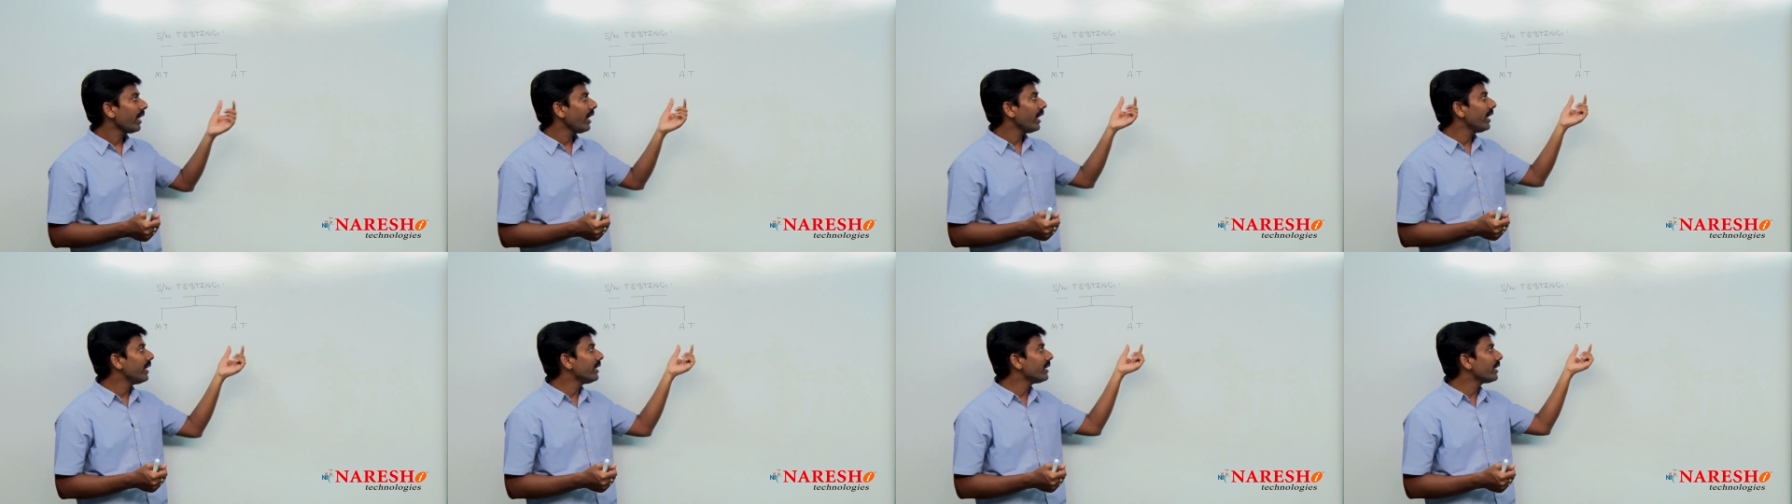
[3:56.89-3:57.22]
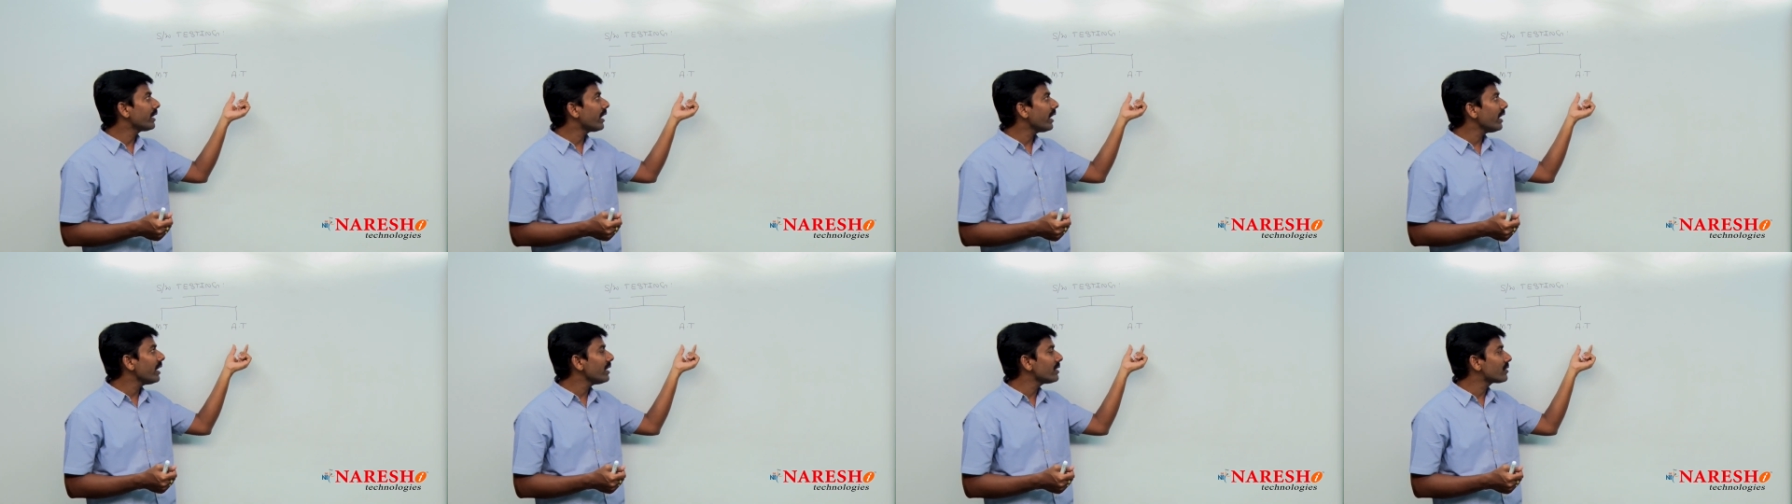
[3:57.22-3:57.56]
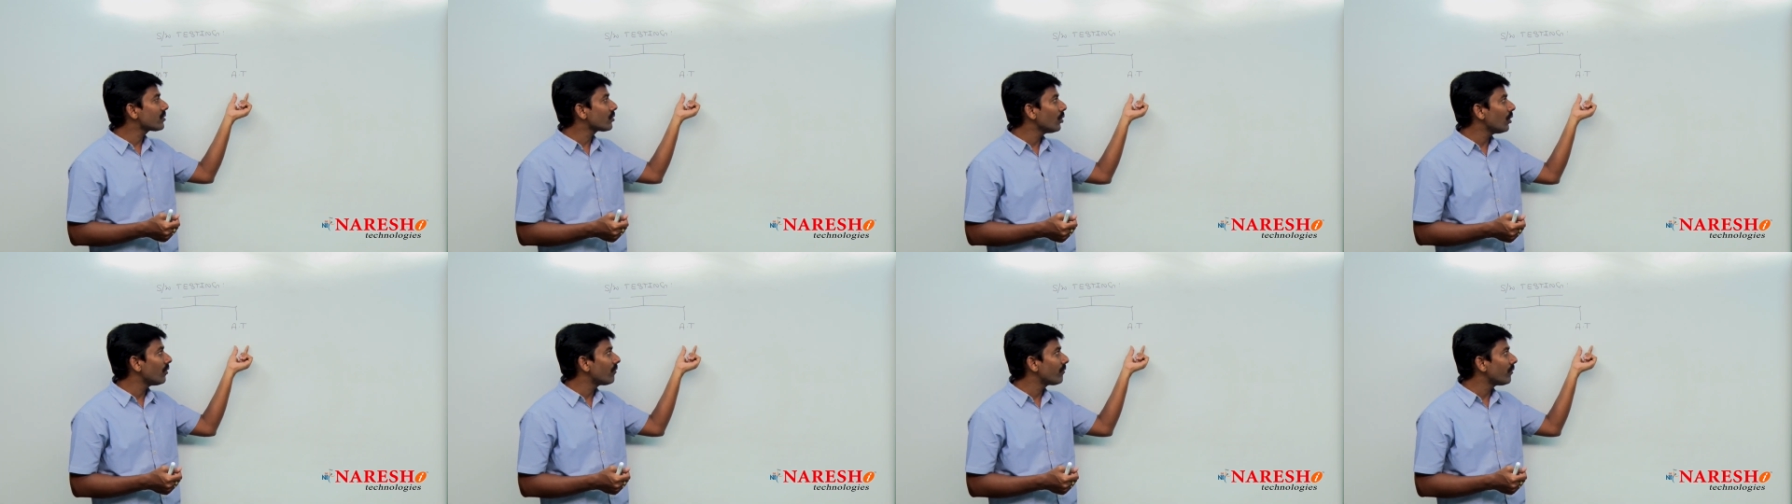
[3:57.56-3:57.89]
In
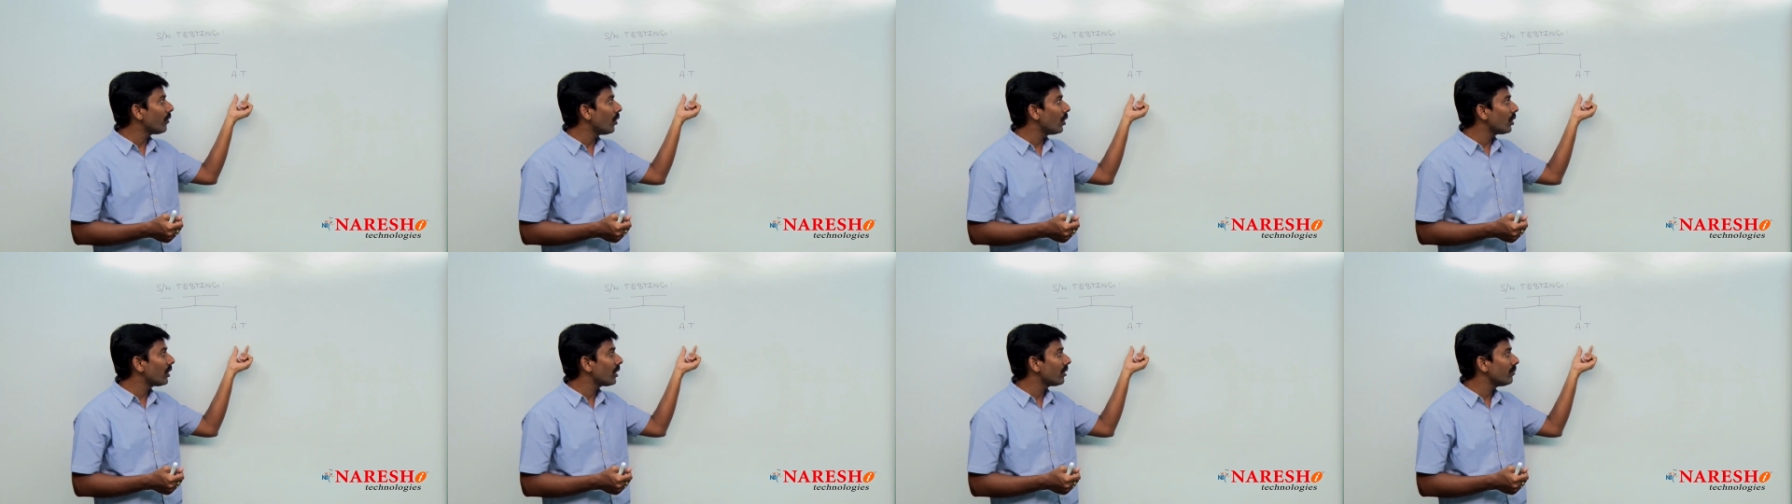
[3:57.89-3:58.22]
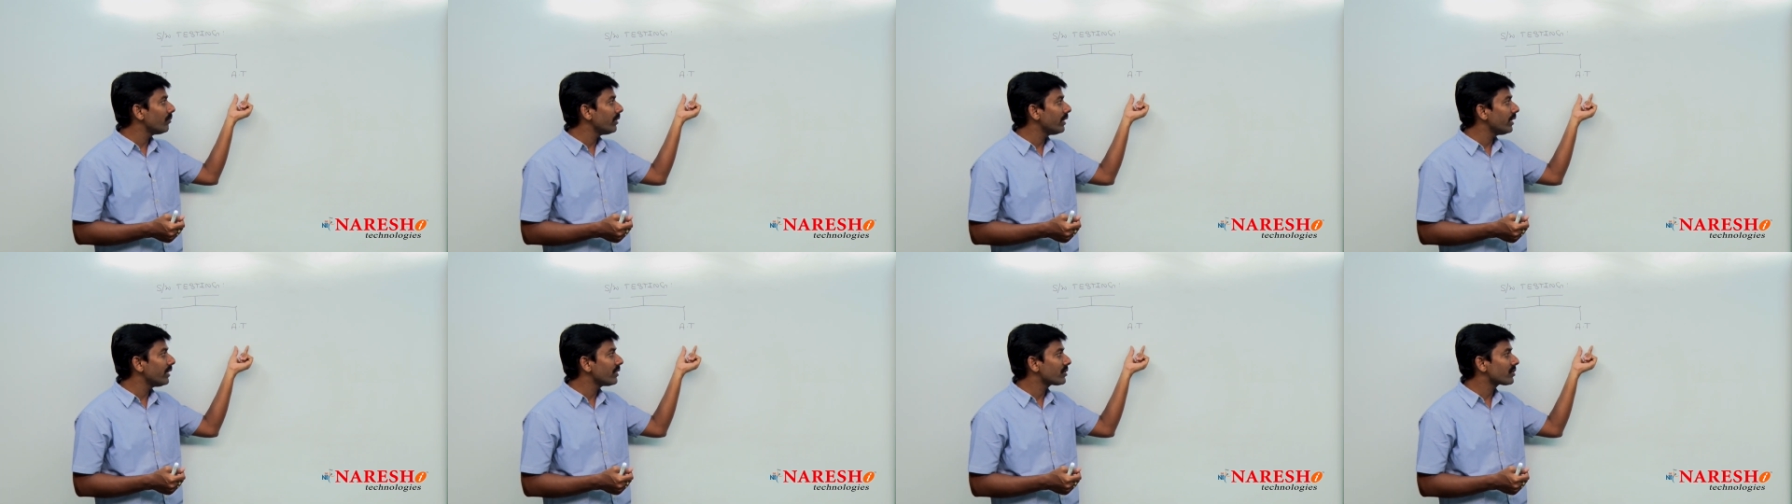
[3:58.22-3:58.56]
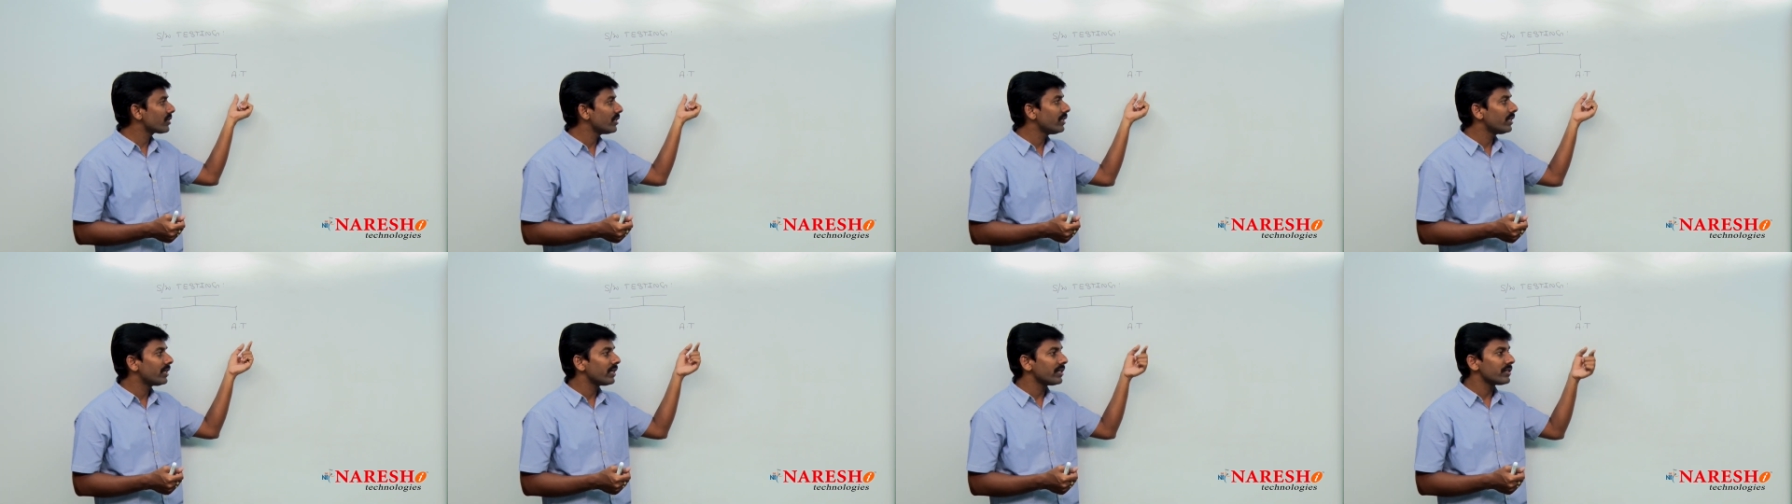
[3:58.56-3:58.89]
case of
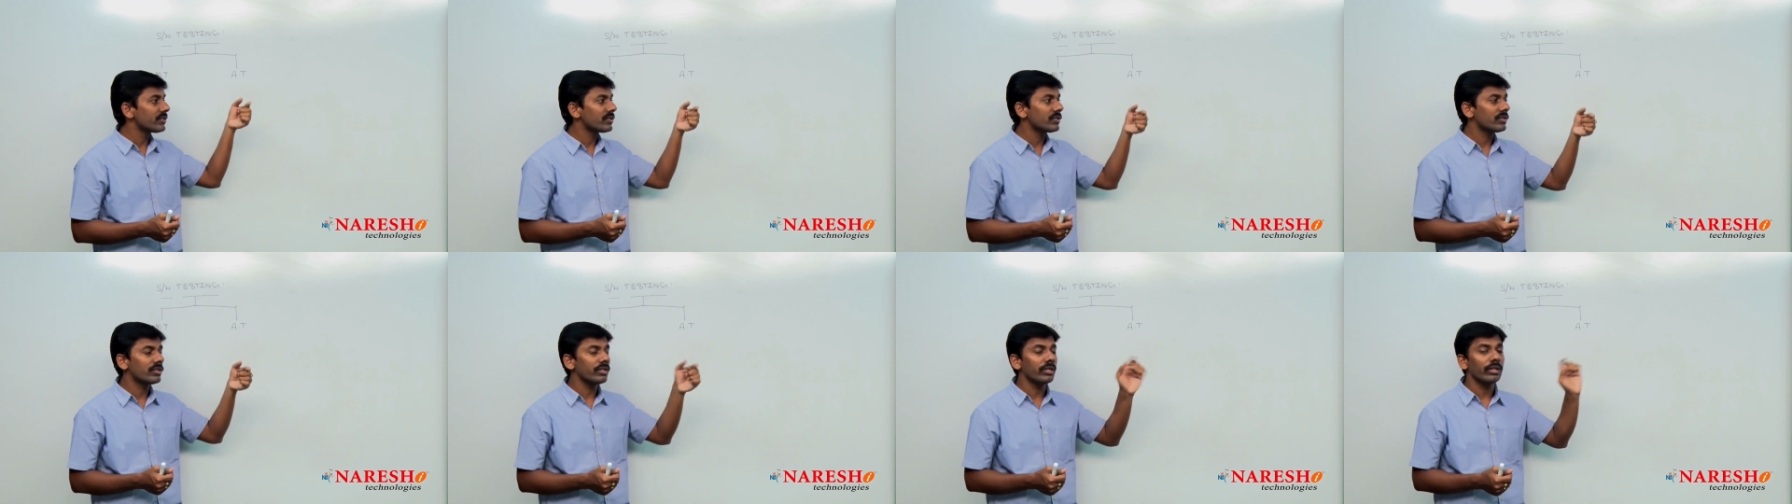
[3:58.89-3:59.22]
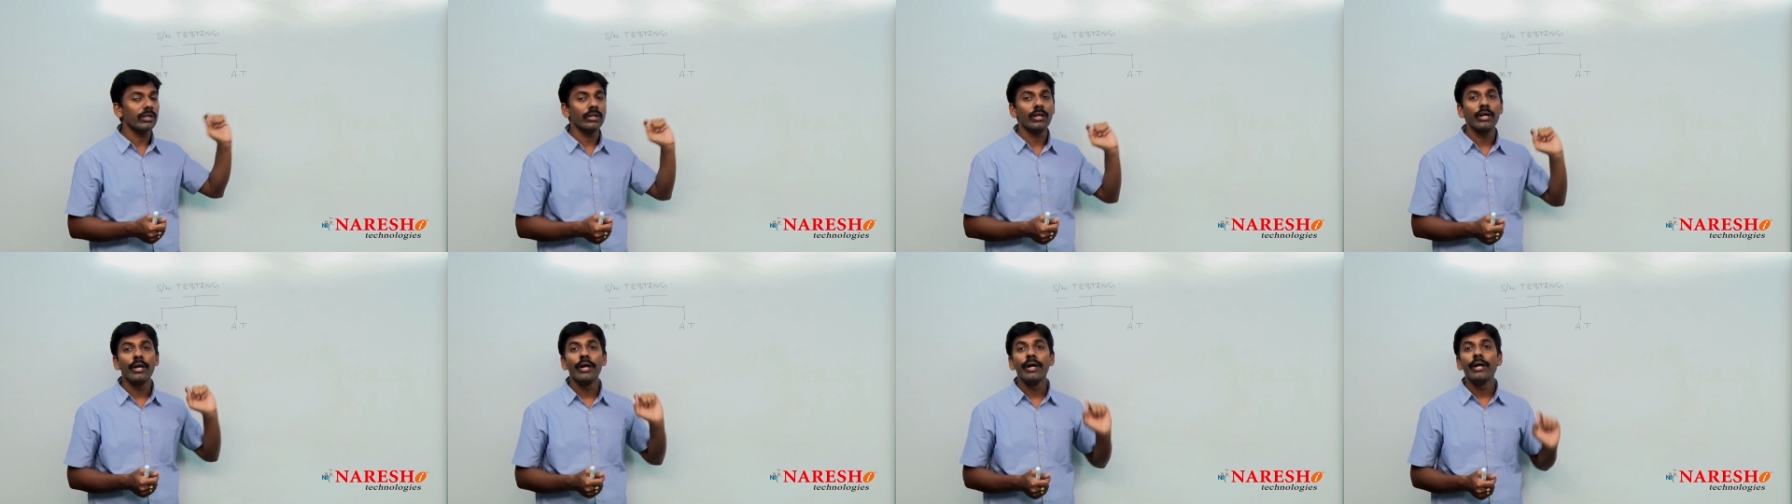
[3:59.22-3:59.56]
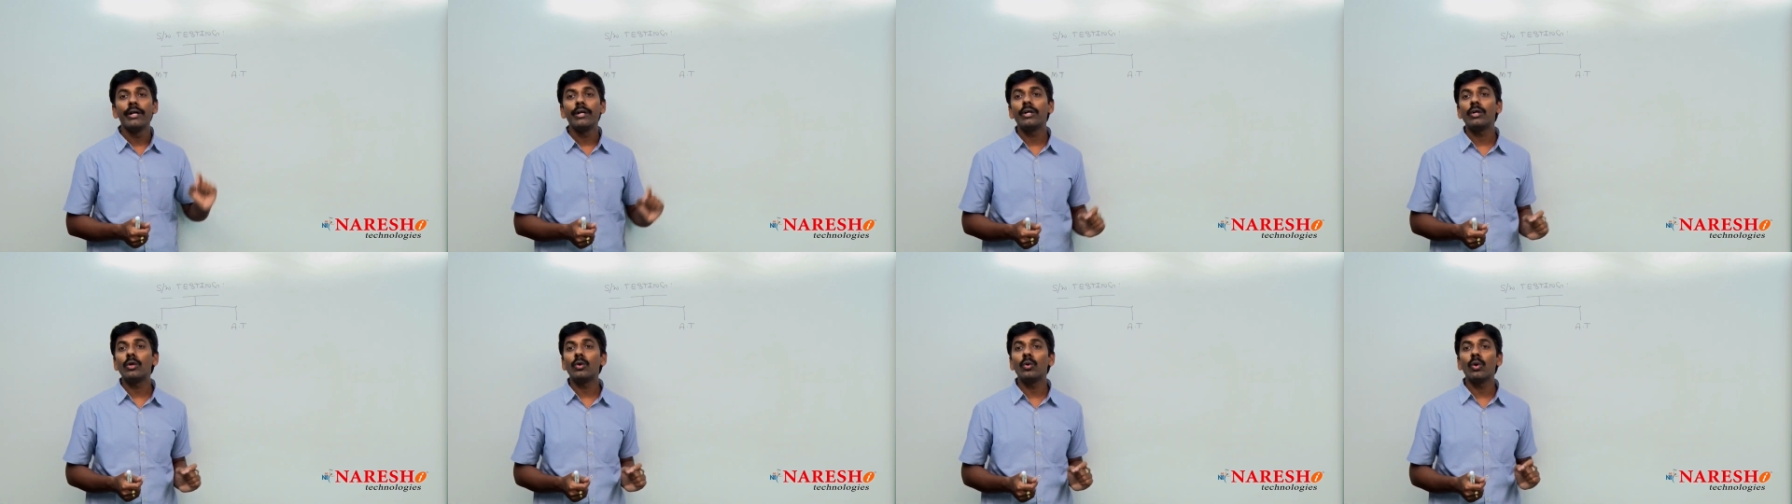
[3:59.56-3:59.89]
automation testing,
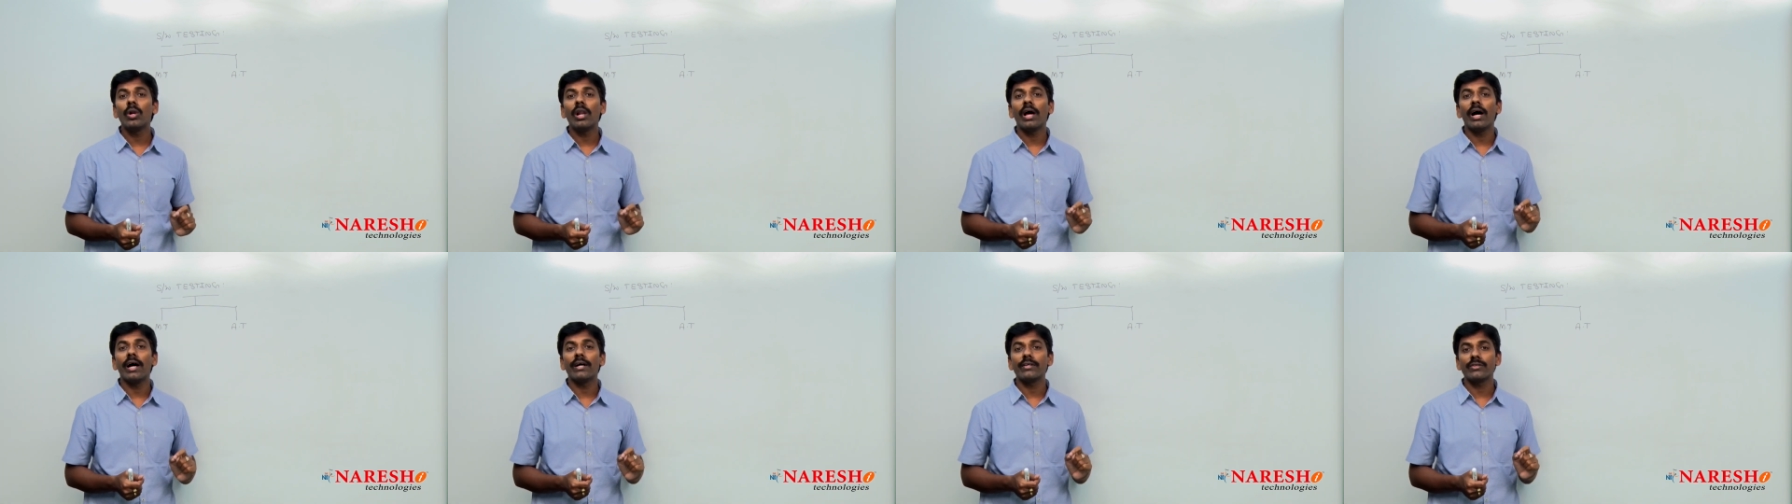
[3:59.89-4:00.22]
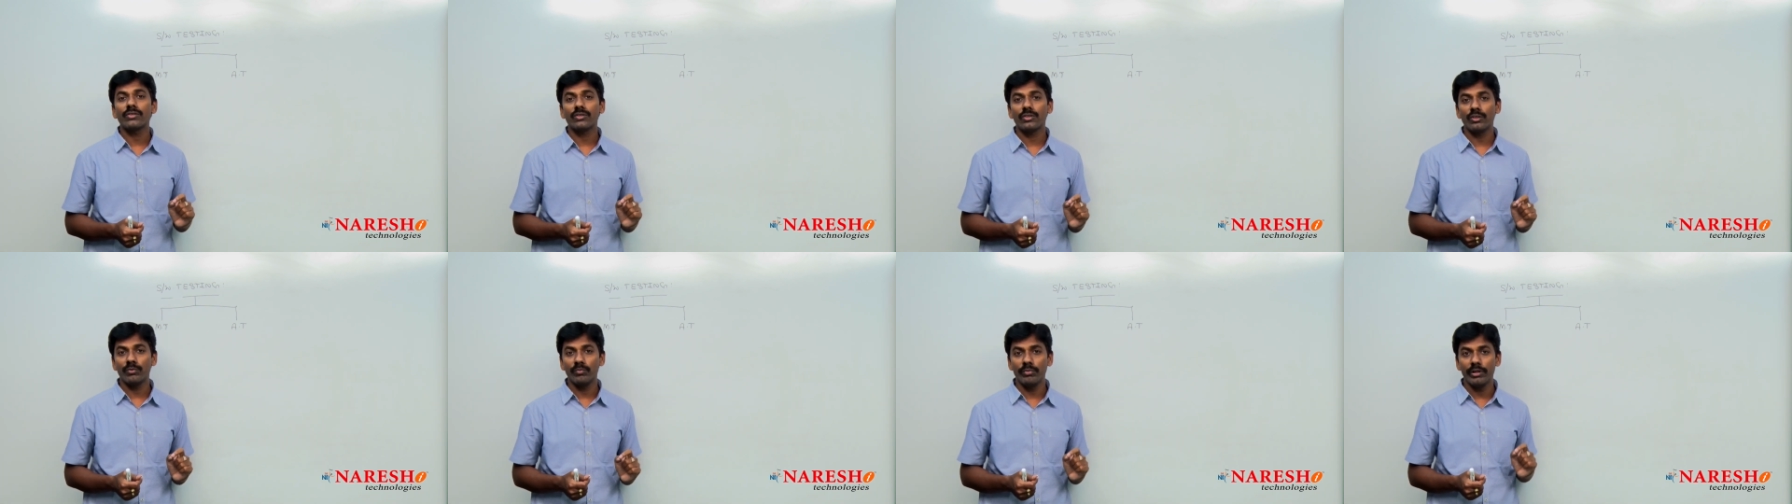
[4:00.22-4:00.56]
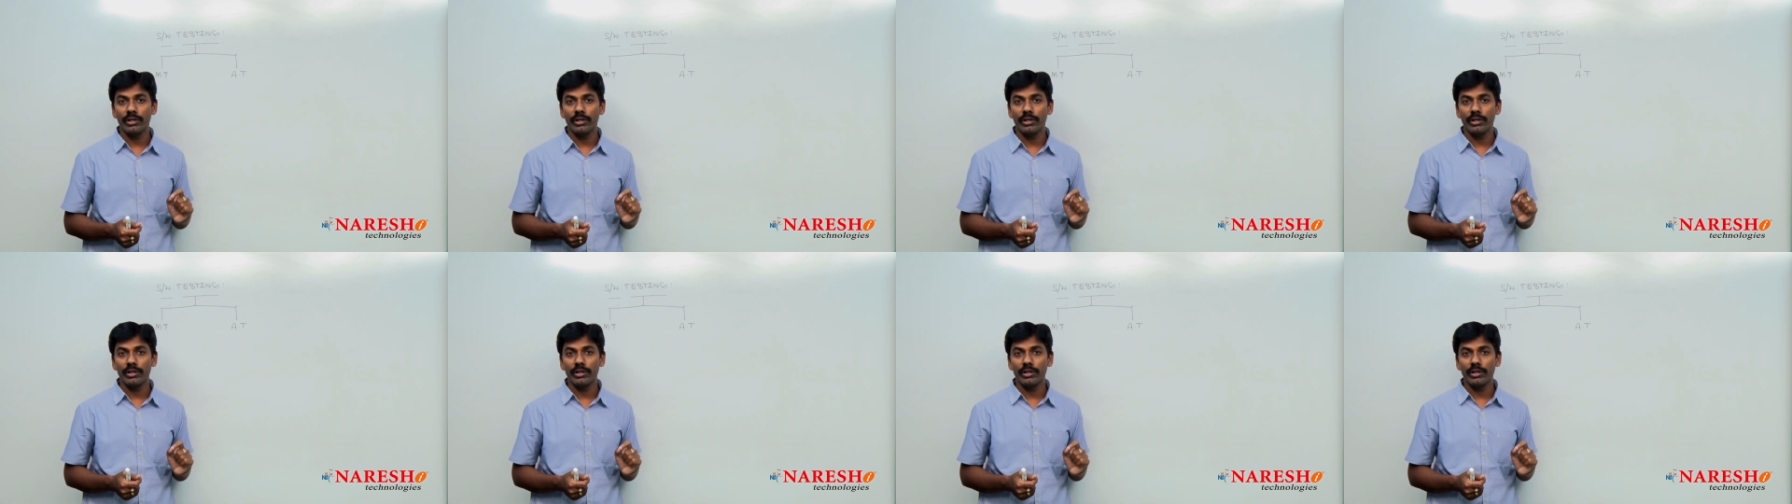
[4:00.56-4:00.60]
tool has to